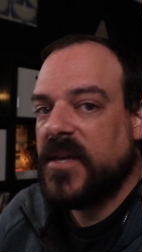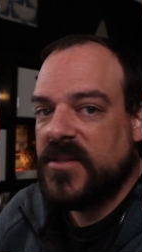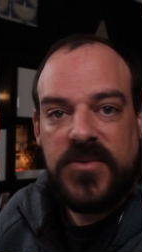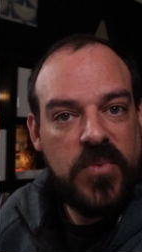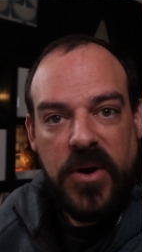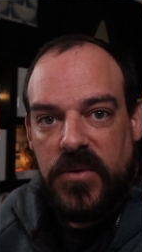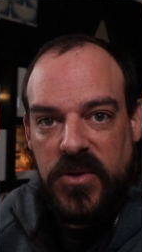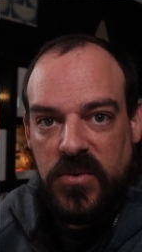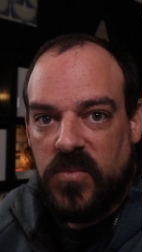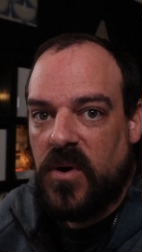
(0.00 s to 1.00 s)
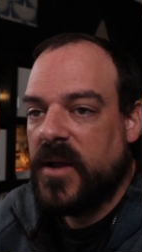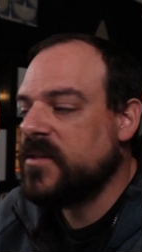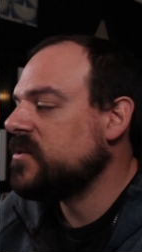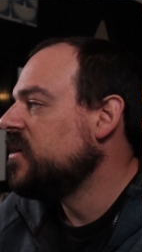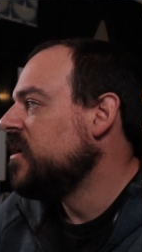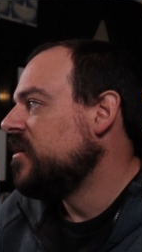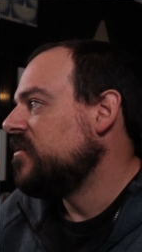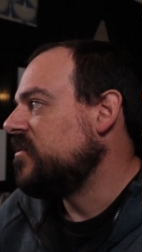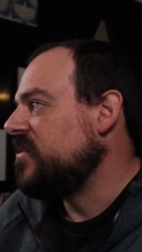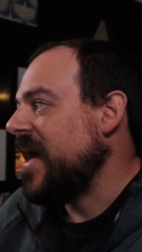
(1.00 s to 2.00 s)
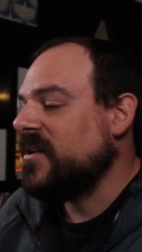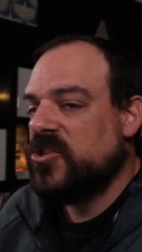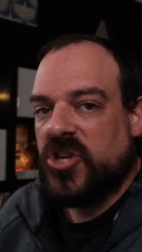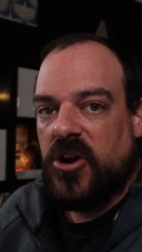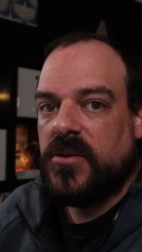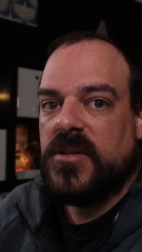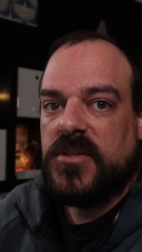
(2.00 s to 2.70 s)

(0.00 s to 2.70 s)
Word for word: That's where you want that chart